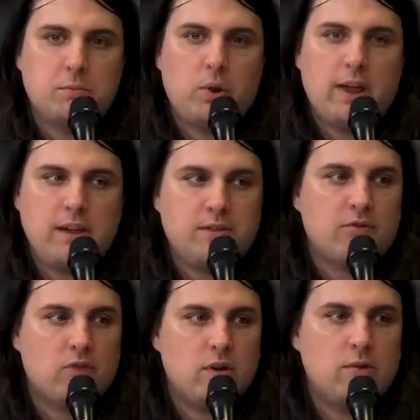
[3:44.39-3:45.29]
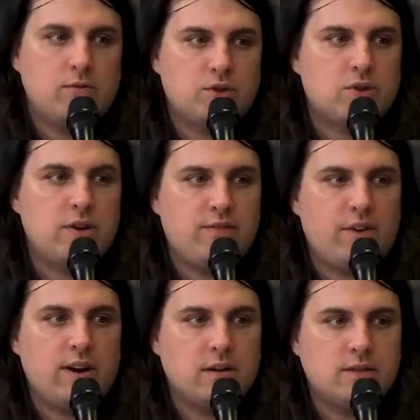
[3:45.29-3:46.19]
to play through Street
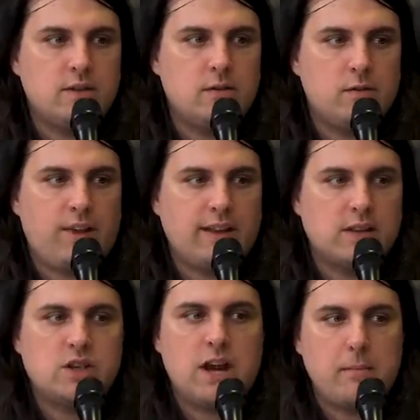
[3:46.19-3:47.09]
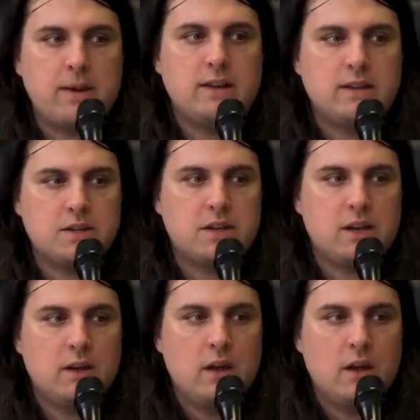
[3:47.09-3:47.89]
Fighter 2 like the champion edition.